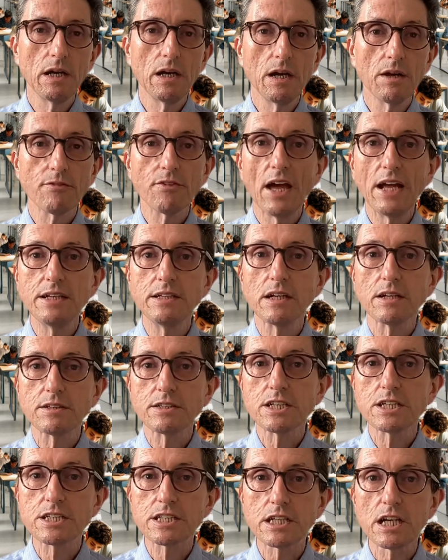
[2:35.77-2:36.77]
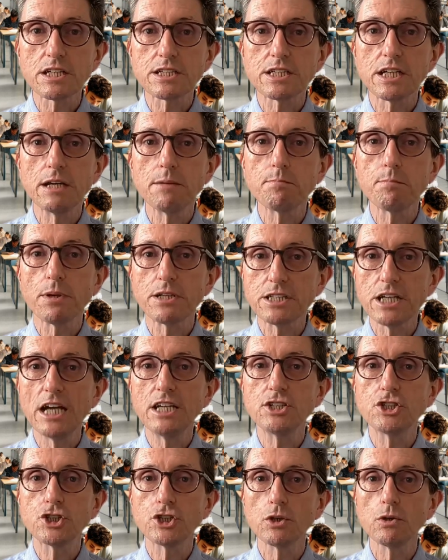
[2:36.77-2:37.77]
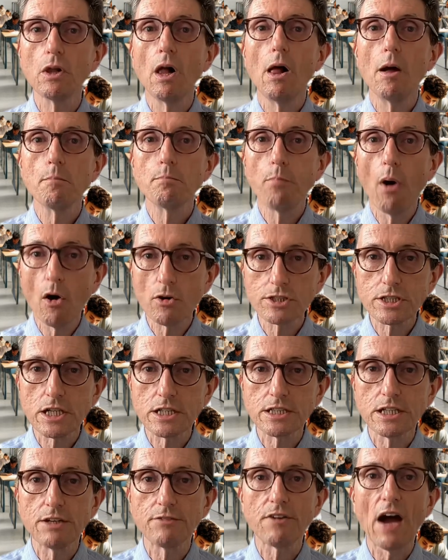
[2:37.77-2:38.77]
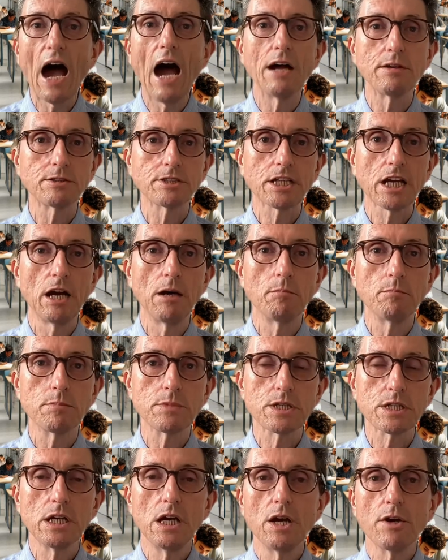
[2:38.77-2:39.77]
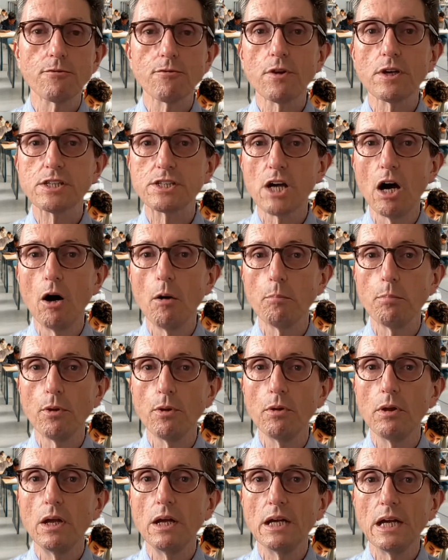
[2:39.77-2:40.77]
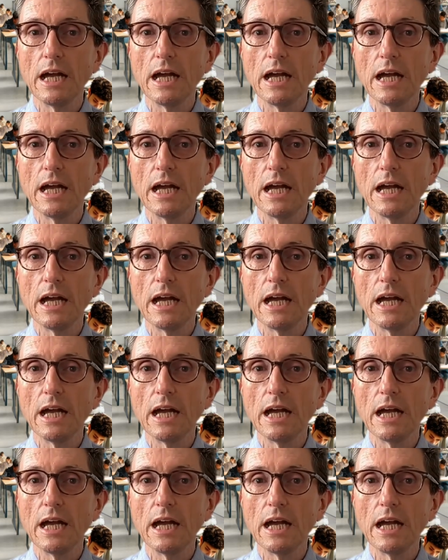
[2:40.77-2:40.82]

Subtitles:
then discussing potential positive outcomes, for example,